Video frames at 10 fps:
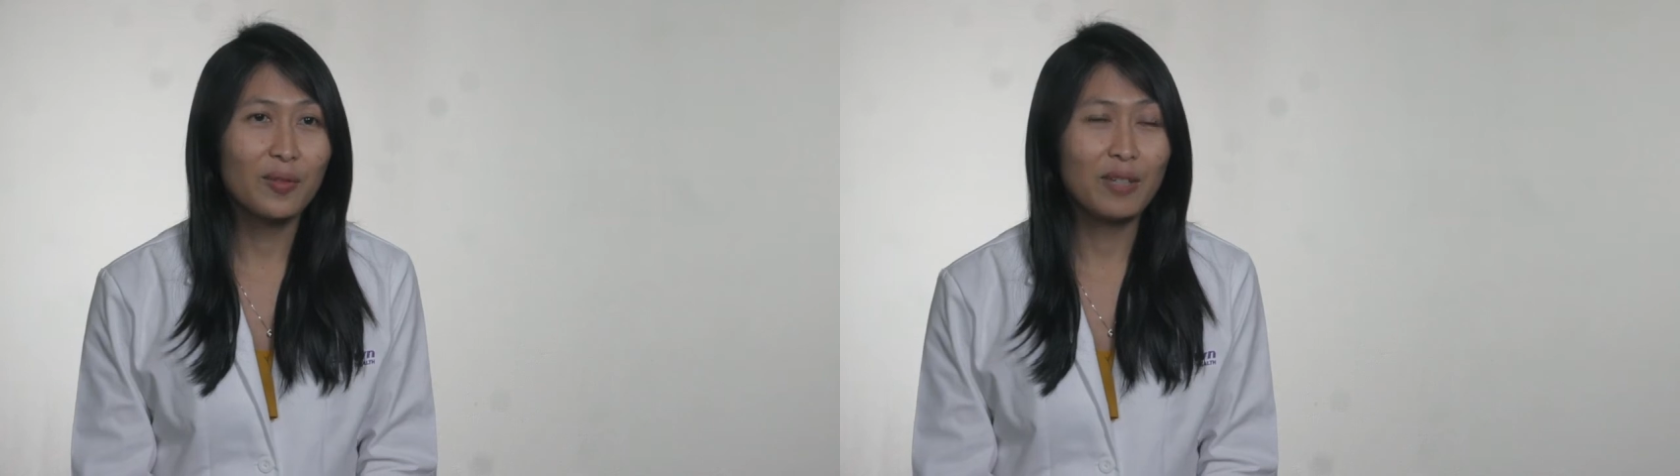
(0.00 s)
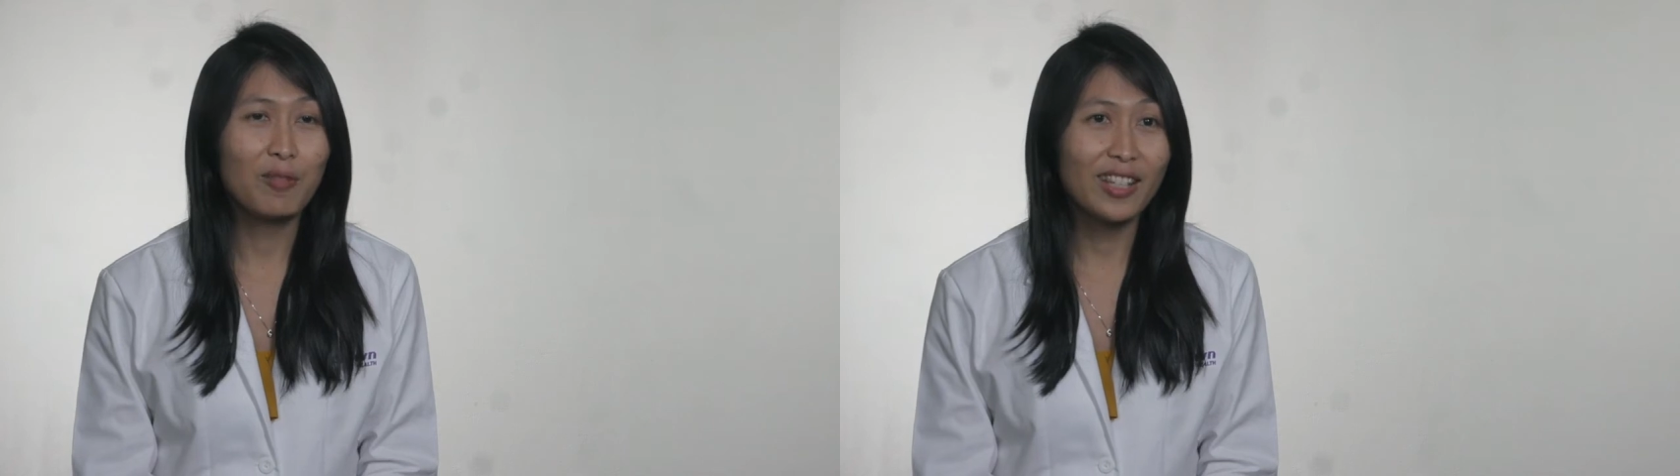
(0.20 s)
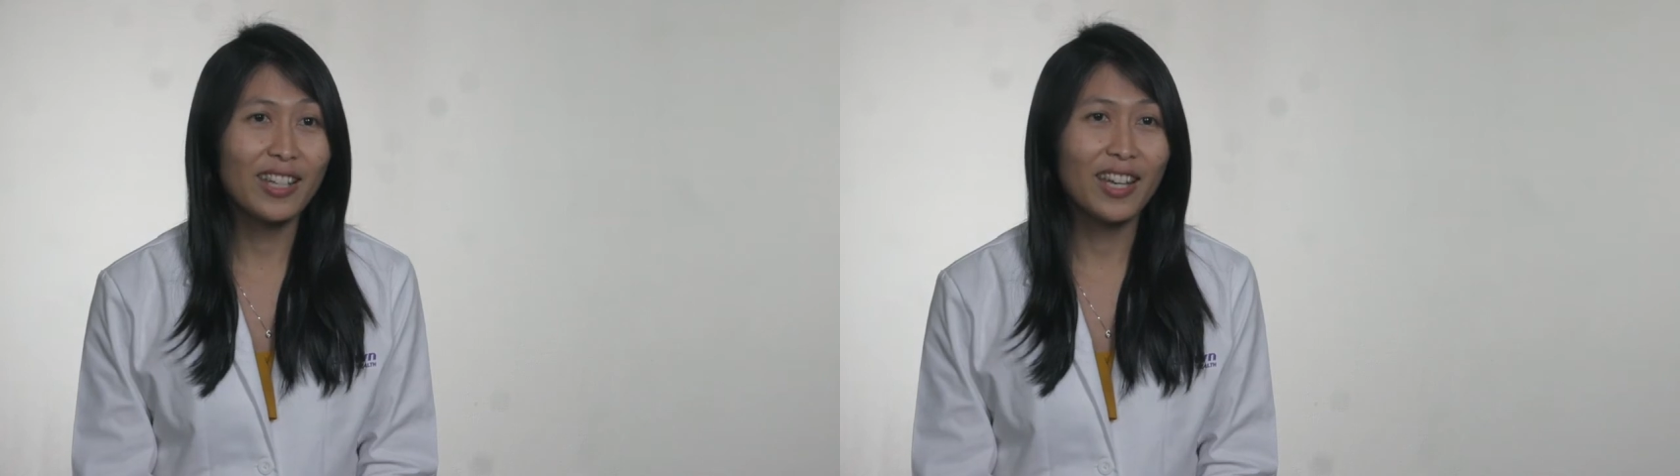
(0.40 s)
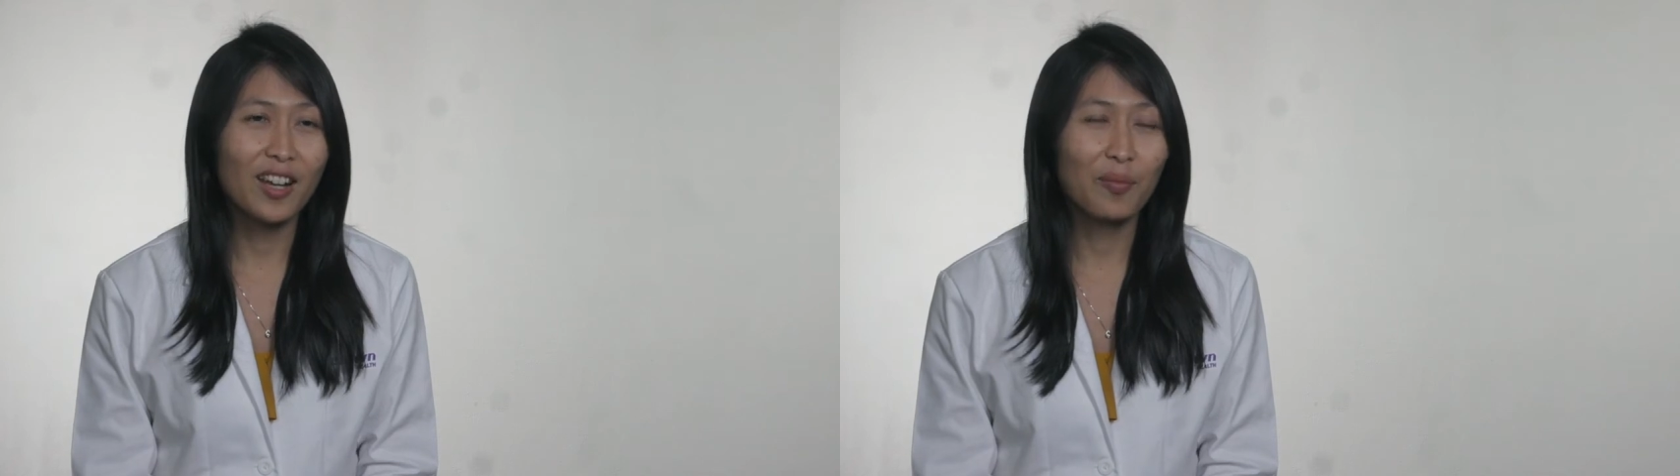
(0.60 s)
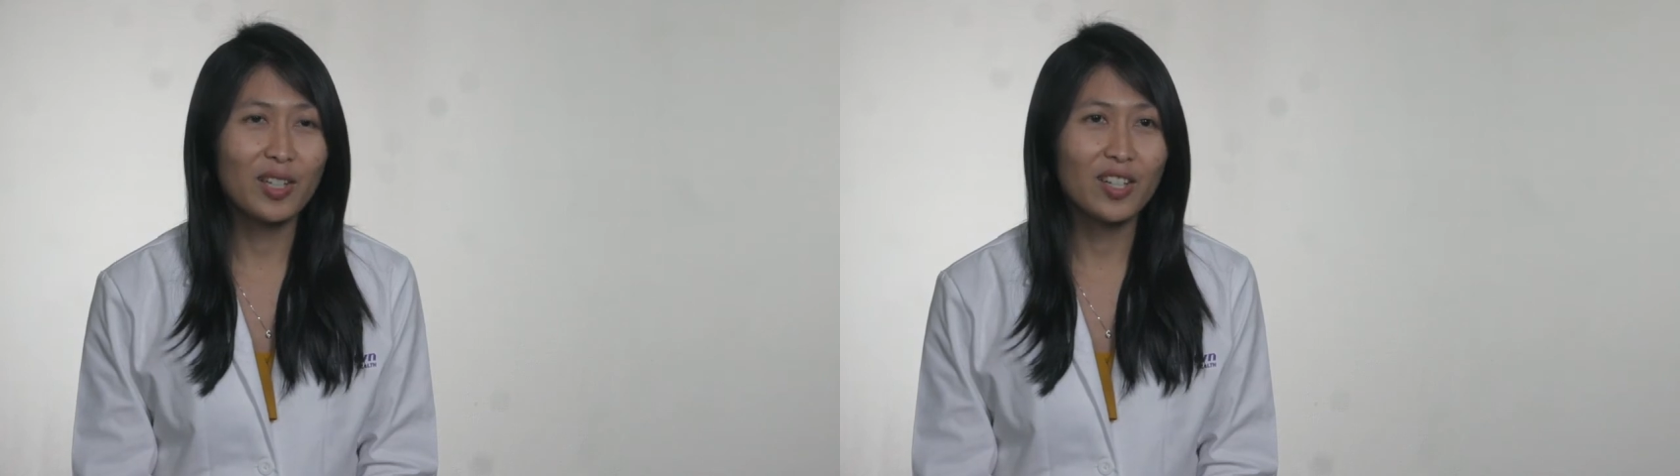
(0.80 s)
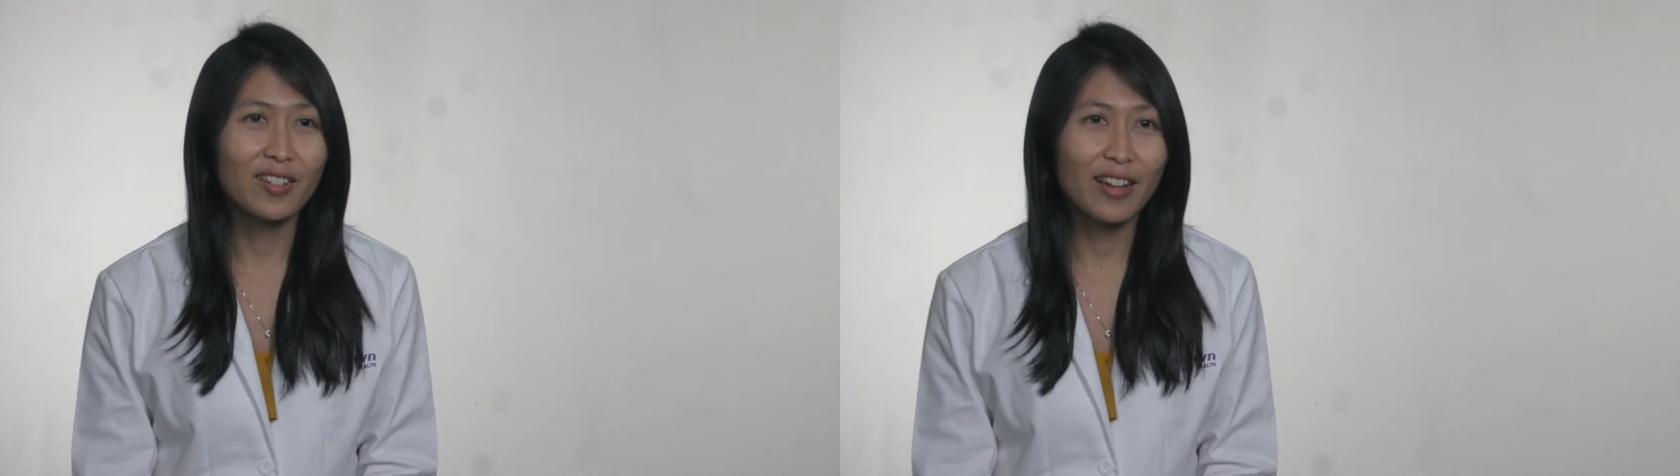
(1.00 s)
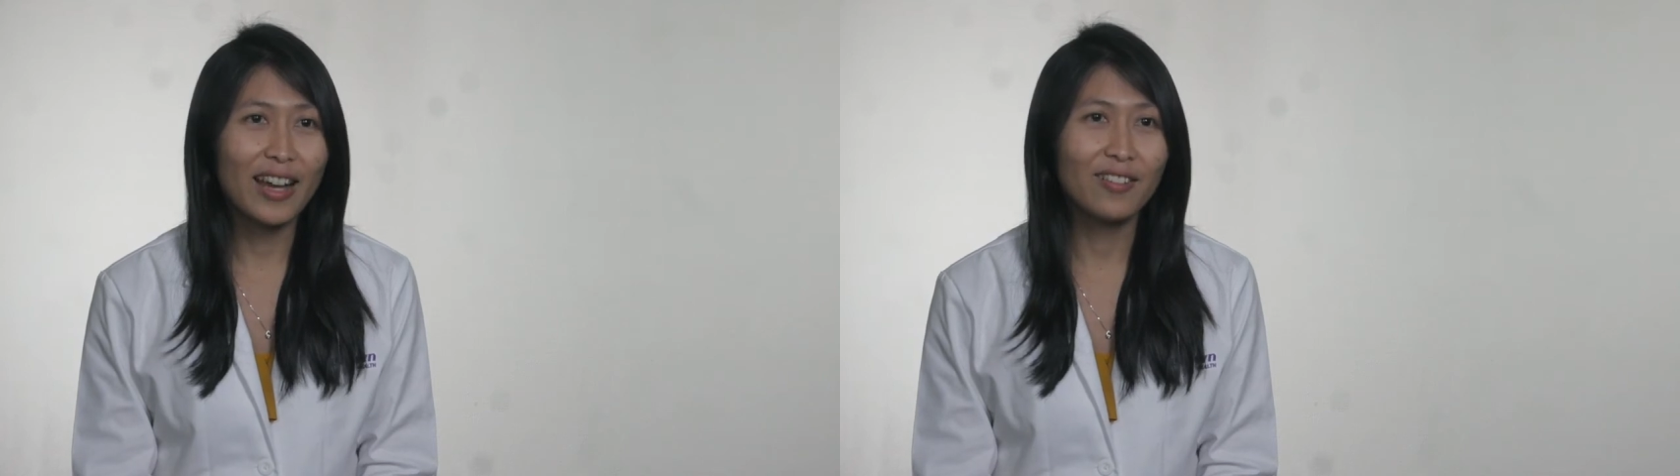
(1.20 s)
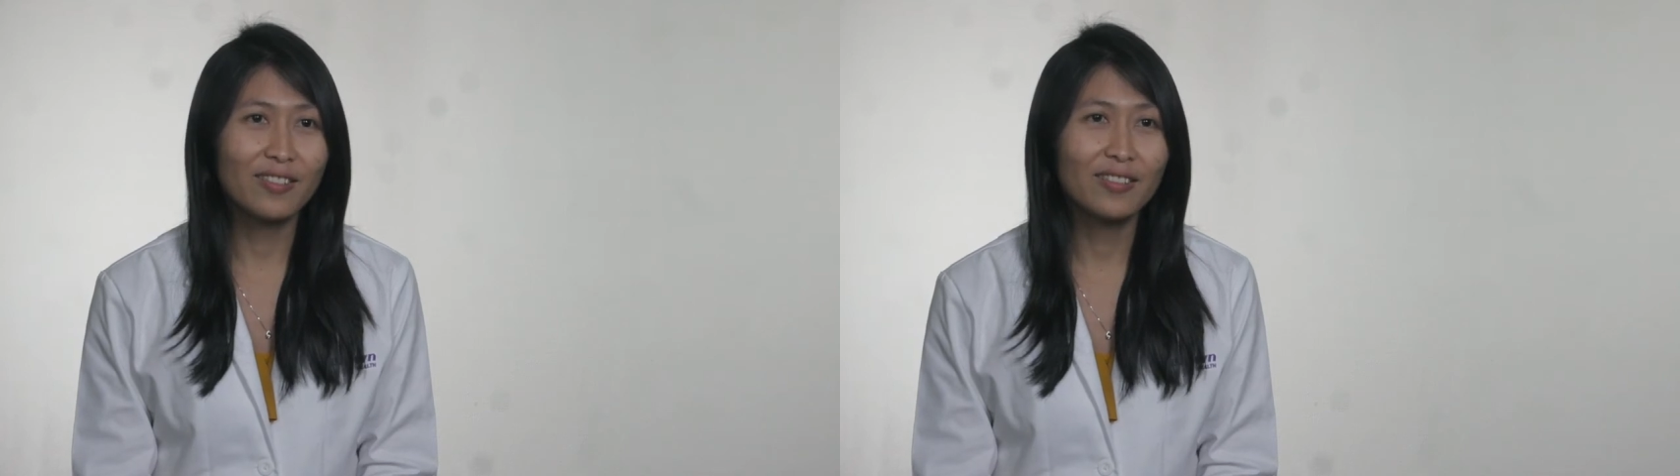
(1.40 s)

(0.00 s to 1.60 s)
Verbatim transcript: we really can help each other out.